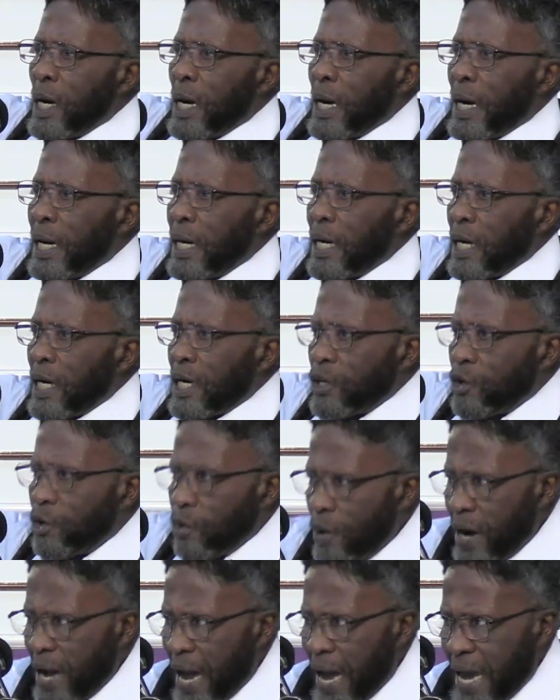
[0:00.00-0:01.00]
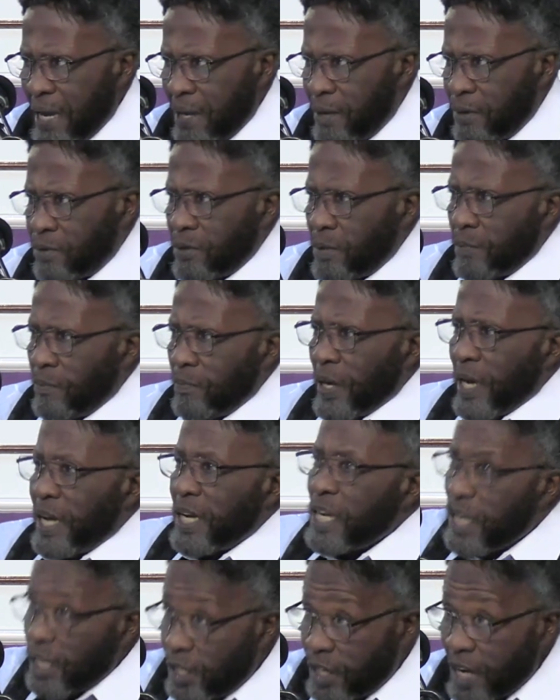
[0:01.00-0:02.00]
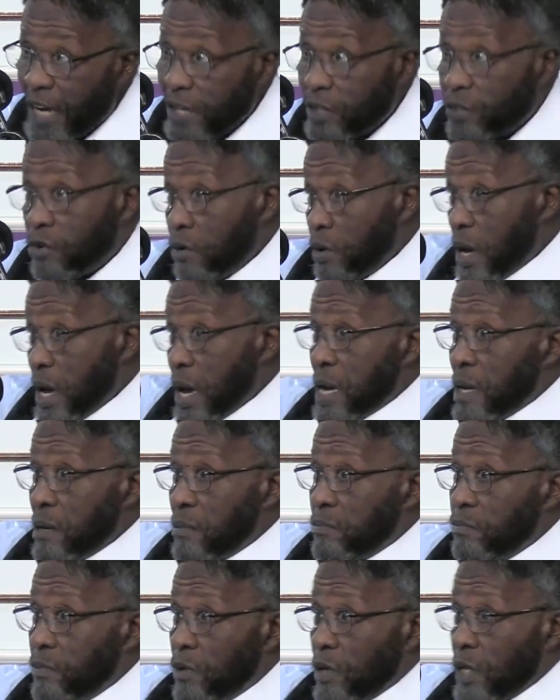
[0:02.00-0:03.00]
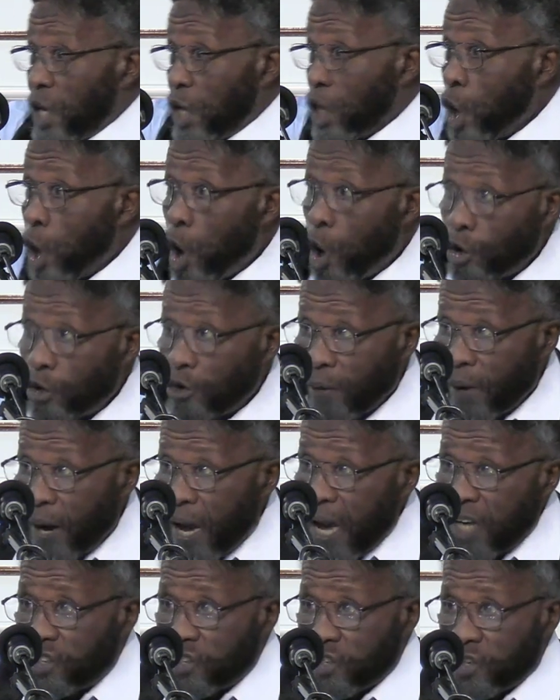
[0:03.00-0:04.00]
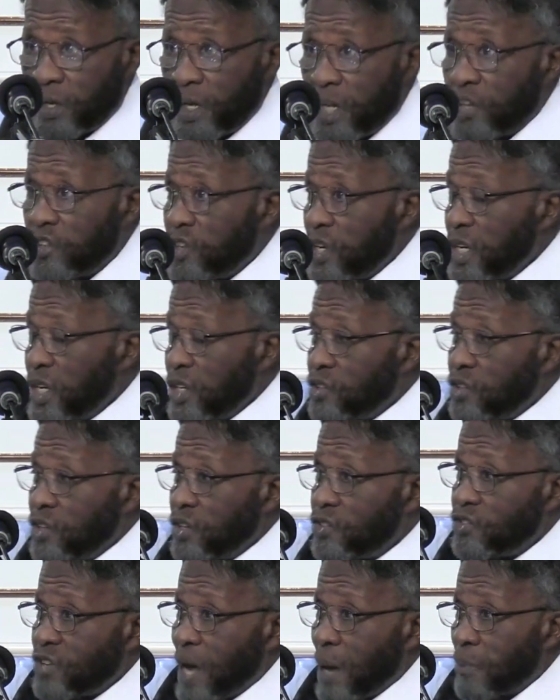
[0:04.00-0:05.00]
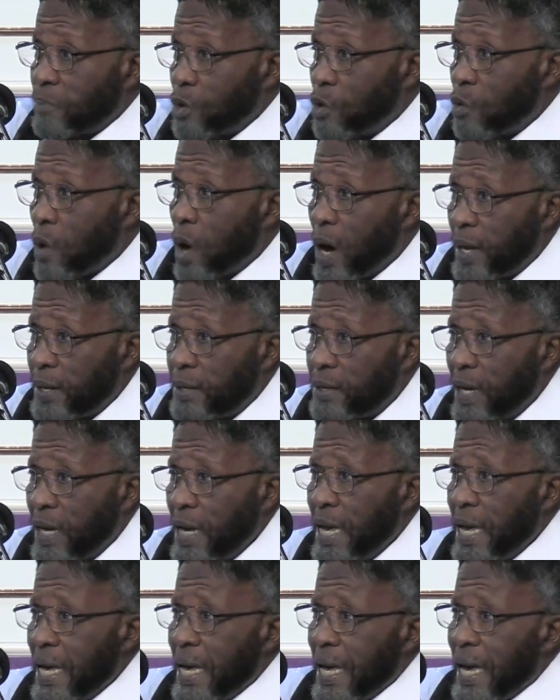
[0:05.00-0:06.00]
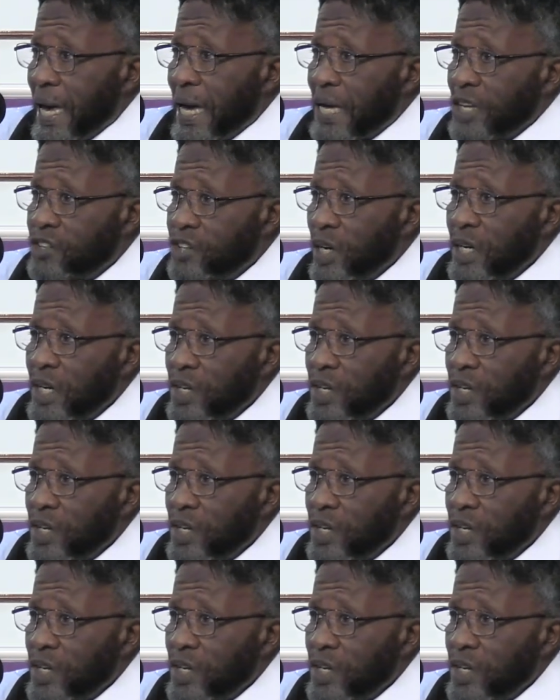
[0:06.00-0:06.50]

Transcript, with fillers: uh, create, and He did create that whole creation in Genesis chapter 1 and